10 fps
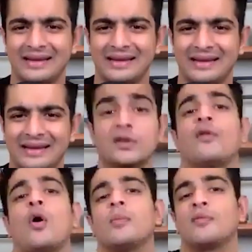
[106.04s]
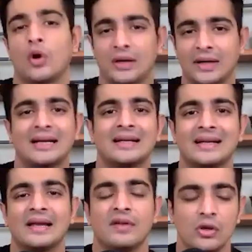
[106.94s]
of the form of content that
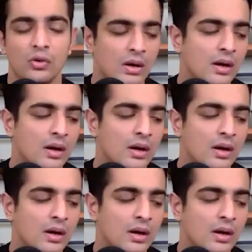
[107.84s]
they're giving you.